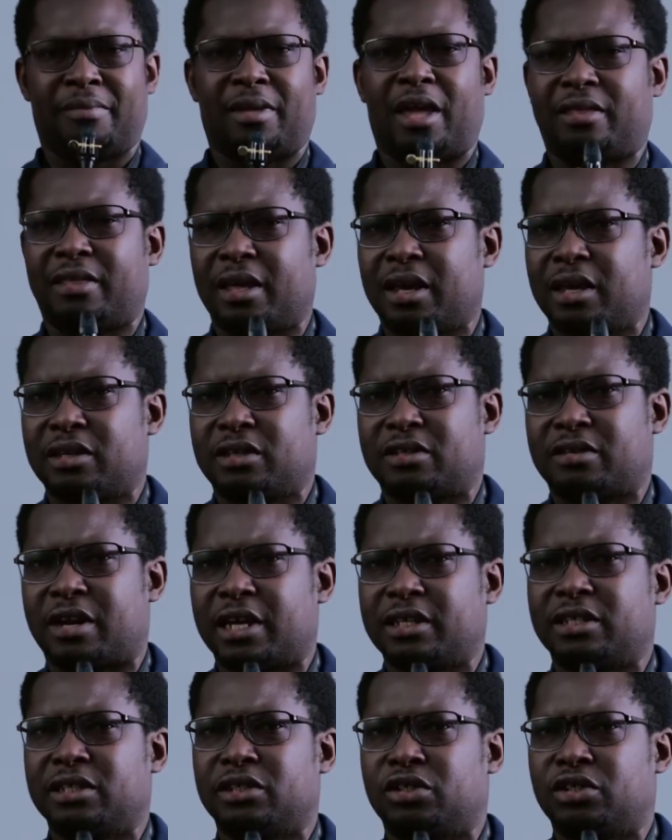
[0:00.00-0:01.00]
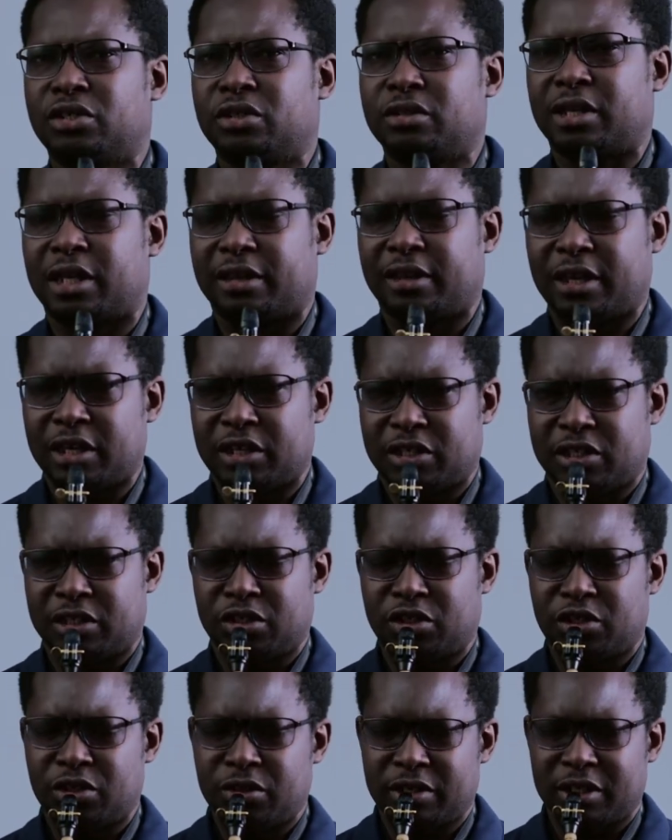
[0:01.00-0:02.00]
I think it's right in tune. I think it's
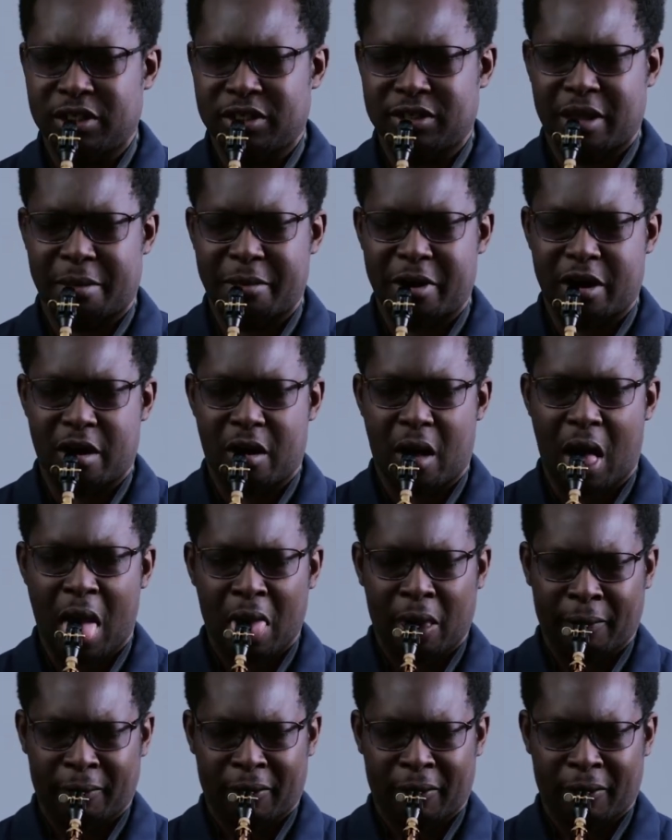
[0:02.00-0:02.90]
in tune this time around.